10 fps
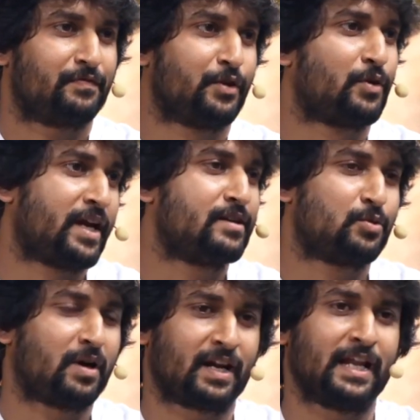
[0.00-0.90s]
few kids
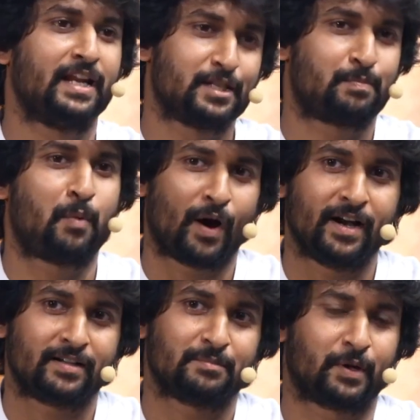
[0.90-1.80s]
who are really
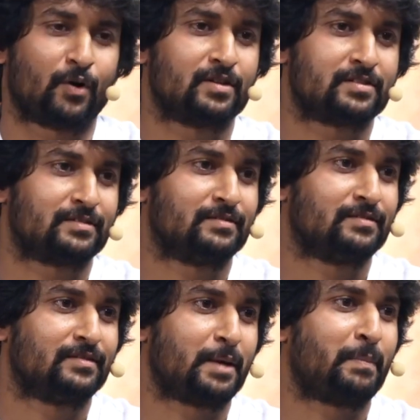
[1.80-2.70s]
spoiled because
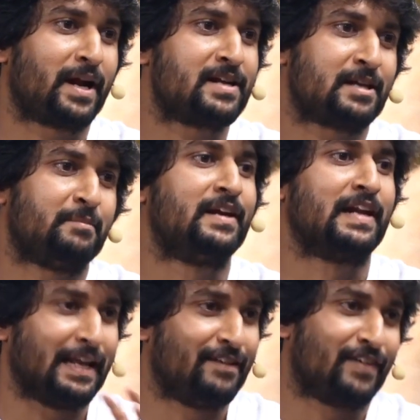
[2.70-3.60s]
their parents have been
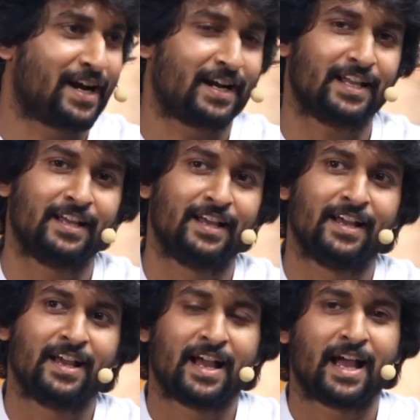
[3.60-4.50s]
really friendly.
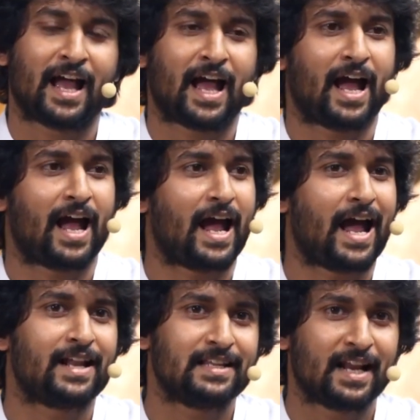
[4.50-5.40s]

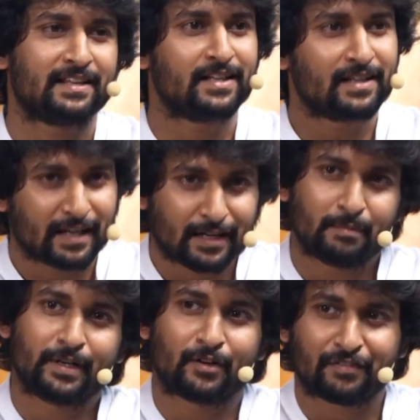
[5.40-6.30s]
And then I think
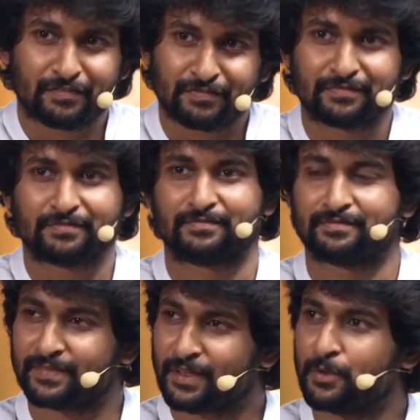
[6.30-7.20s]
little bit of
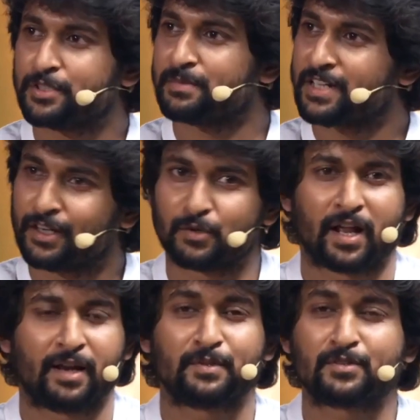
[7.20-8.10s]
koncham strict
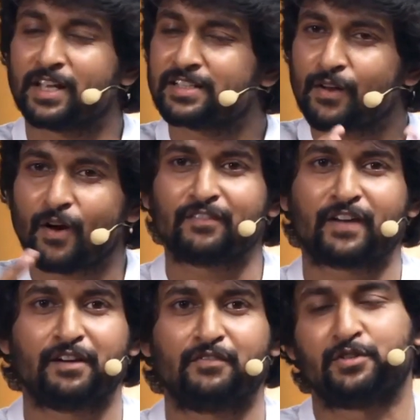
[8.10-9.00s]
undalam. So there's a lot of
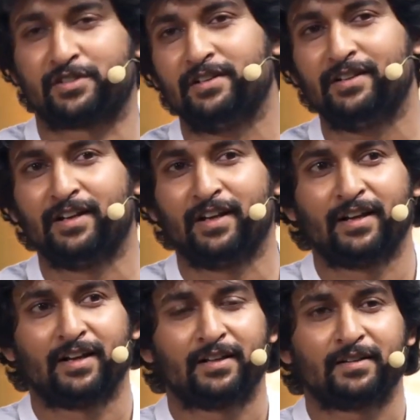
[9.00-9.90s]
confusion.
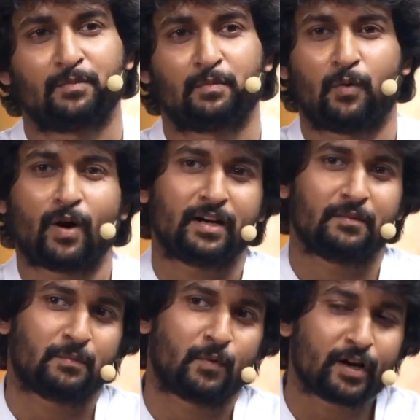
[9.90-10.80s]

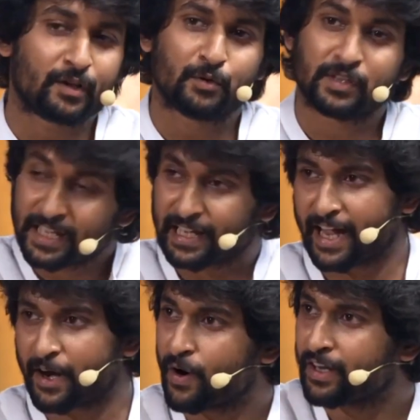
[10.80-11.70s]
What do you
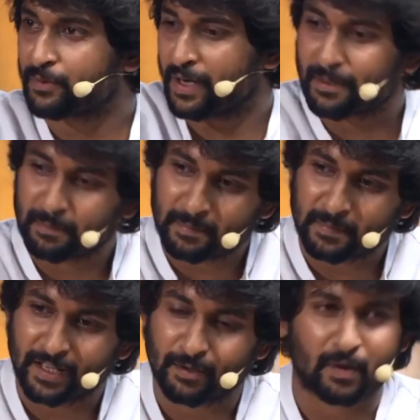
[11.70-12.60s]
think according to ante
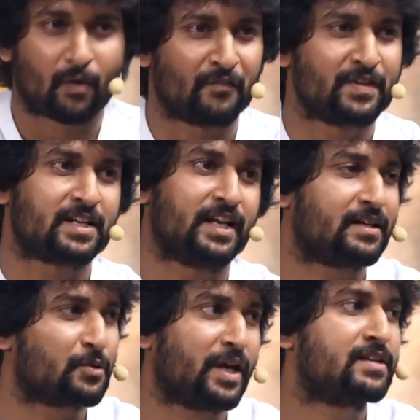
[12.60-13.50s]
neeru
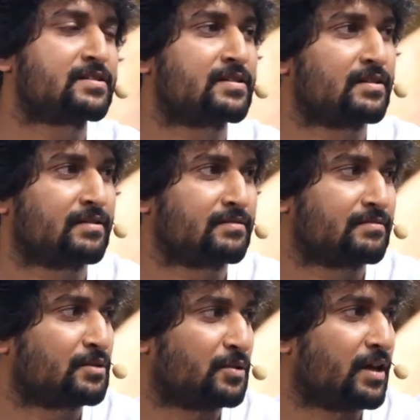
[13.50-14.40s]
obviously to each
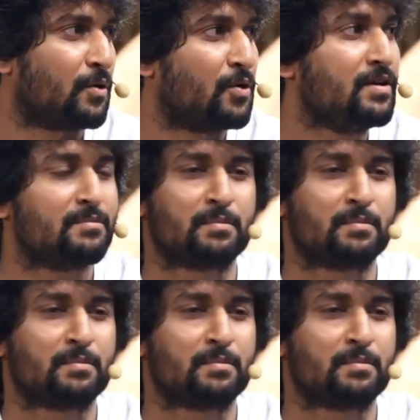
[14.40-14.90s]
to their own,